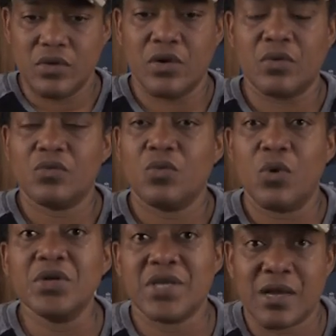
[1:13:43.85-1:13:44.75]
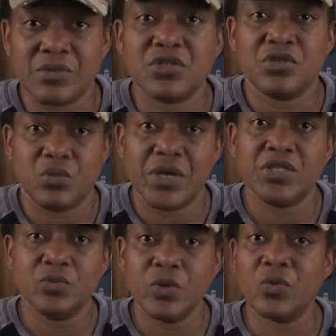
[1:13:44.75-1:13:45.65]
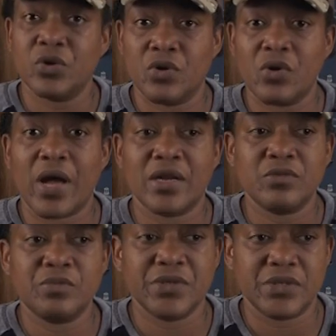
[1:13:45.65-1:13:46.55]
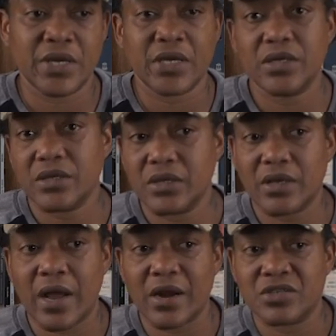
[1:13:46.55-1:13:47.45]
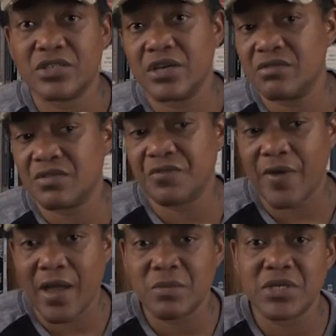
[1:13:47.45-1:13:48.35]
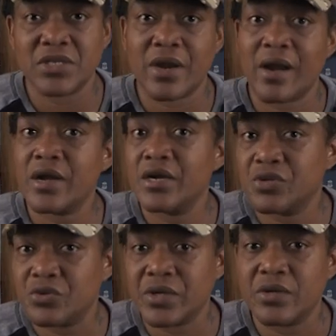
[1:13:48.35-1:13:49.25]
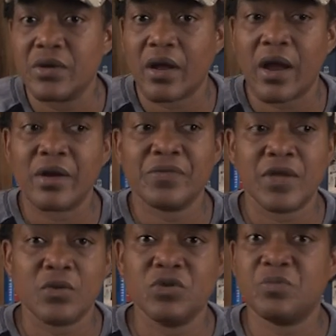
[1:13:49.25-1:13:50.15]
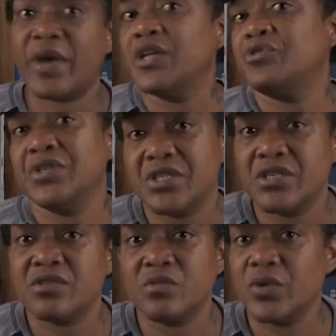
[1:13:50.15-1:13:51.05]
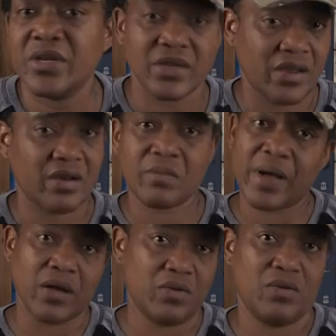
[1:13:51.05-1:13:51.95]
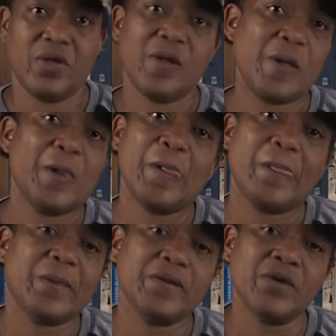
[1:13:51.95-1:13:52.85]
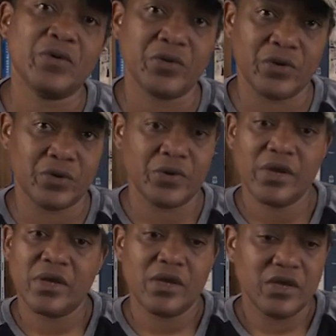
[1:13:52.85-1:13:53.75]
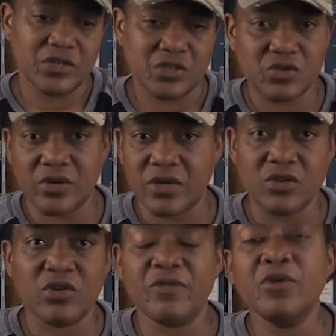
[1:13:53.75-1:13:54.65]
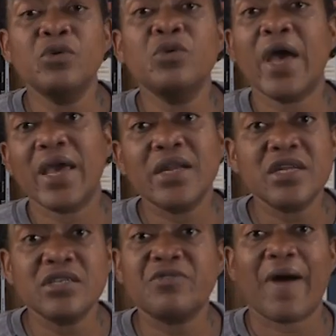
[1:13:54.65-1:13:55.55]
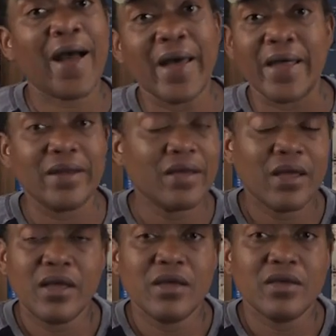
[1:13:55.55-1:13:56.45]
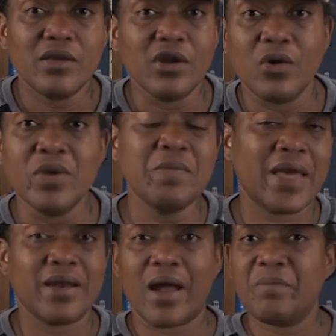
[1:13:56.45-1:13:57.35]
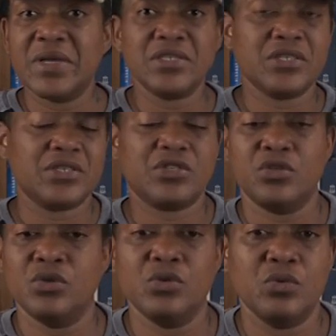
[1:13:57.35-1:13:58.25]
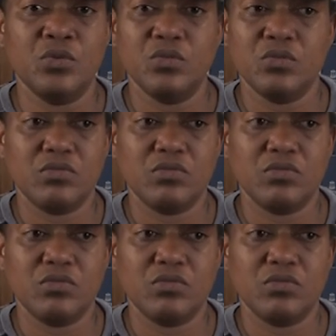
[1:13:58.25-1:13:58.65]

you know, wartime situation. We want to know how to protect ourselves and families and our country. Our thing was patriotism. We didn't care about, you know, your discrimination. You know, if you hated us, fine. You know, we made it our business to,